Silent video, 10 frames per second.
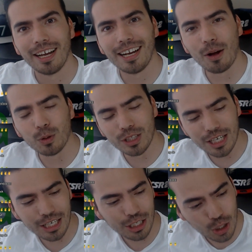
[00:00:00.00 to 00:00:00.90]
And I will see
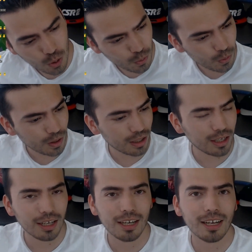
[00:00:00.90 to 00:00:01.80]
you,
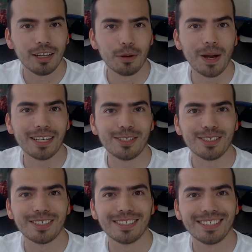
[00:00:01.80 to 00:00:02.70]
little
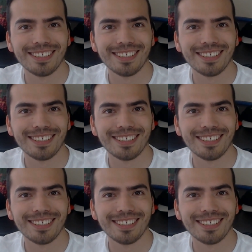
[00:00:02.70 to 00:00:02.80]
bastards